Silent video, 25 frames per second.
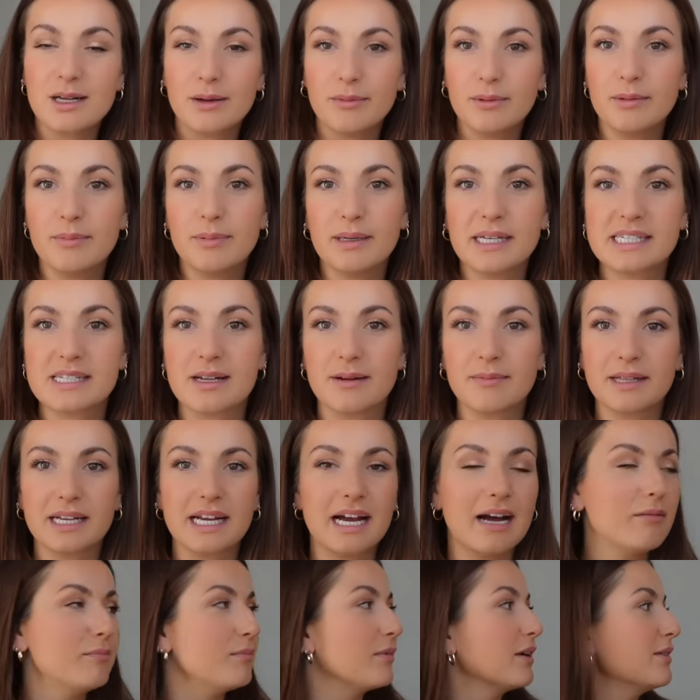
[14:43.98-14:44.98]
time we picked up the
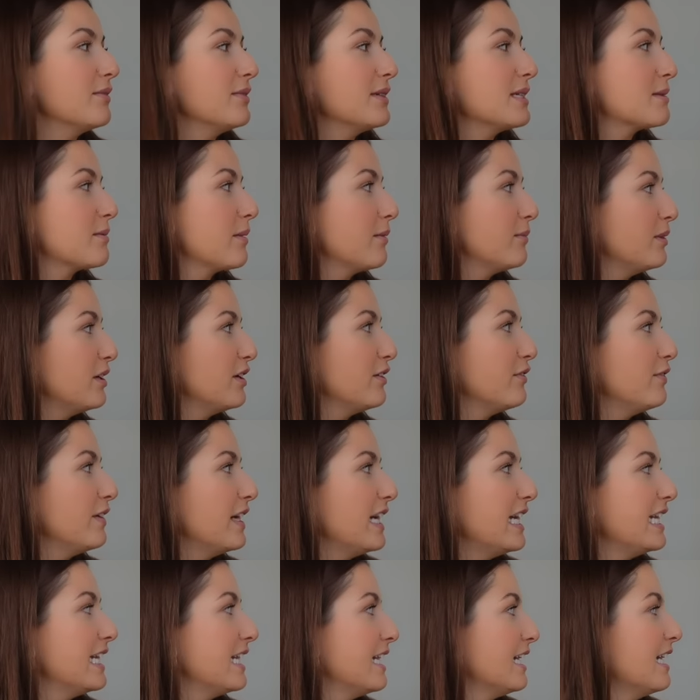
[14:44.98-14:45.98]
camera was when we were
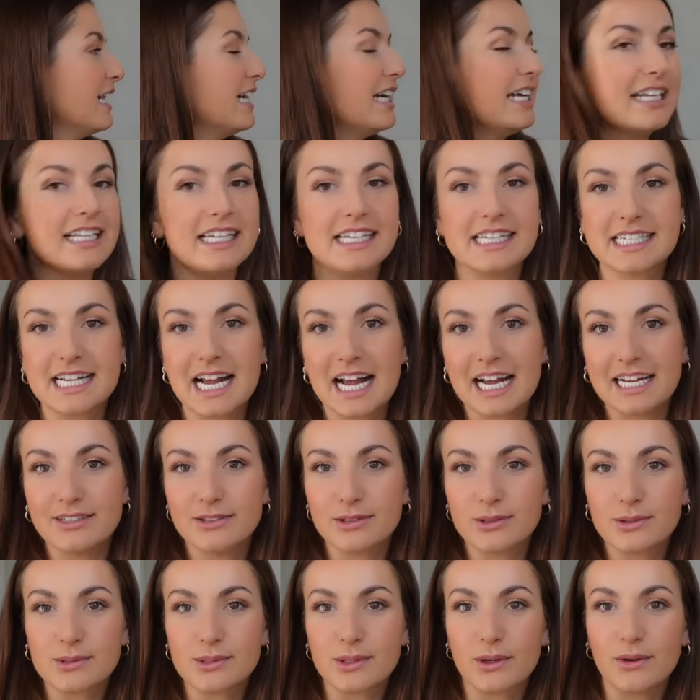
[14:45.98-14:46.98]
fitting these
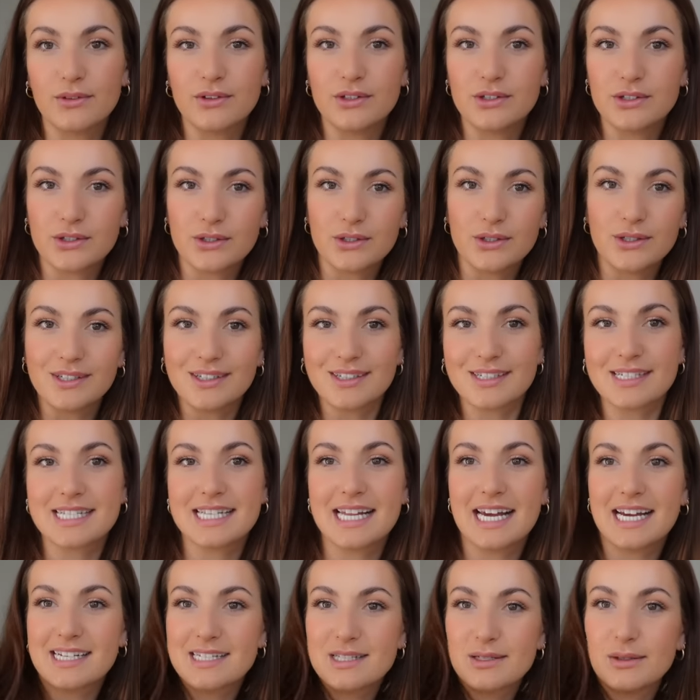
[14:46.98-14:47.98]
handles on the doors.
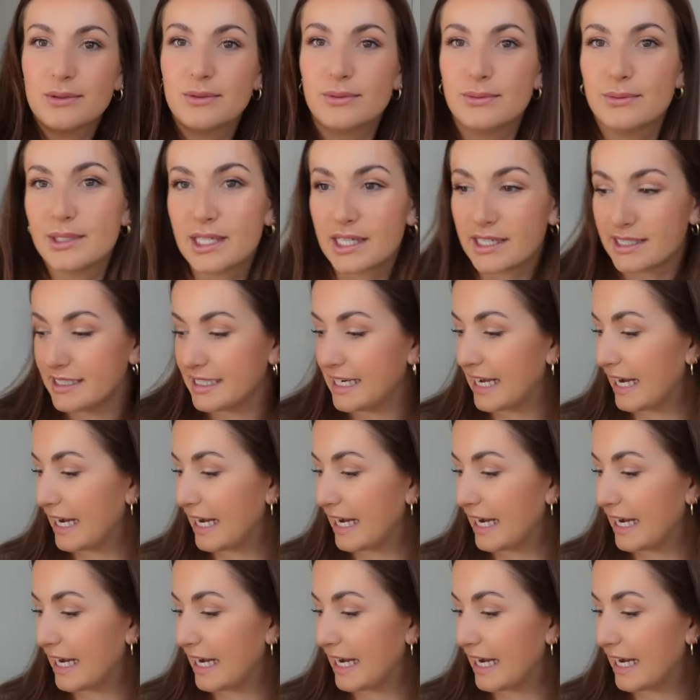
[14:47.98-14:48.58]
That is all done